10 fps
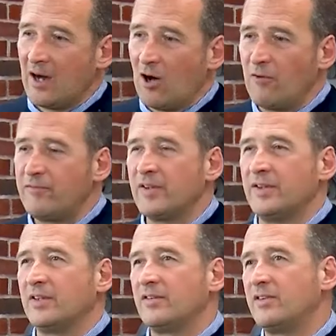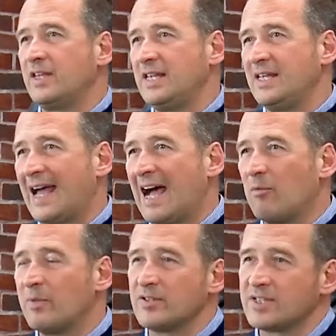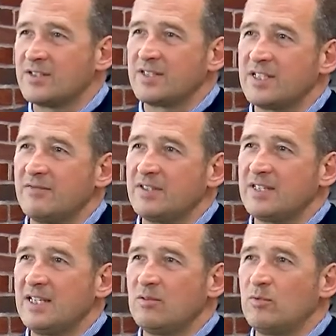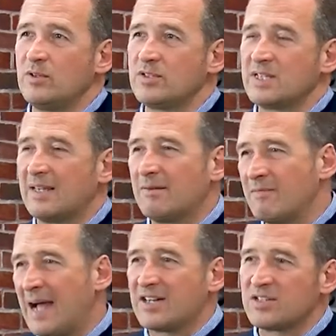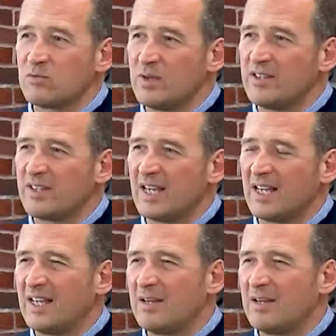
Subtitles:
Often the output sensitivity was matched with a